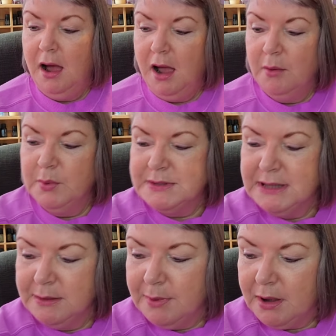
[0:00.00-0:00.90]
I was
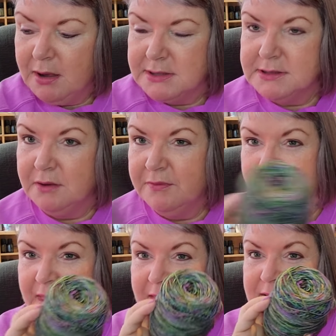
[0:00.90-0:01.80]
thinking about casting on for
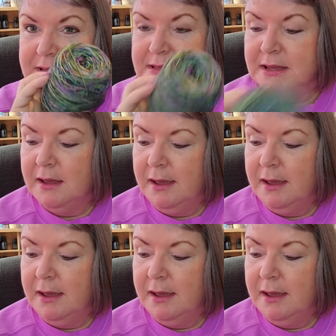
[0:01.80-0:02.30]
these,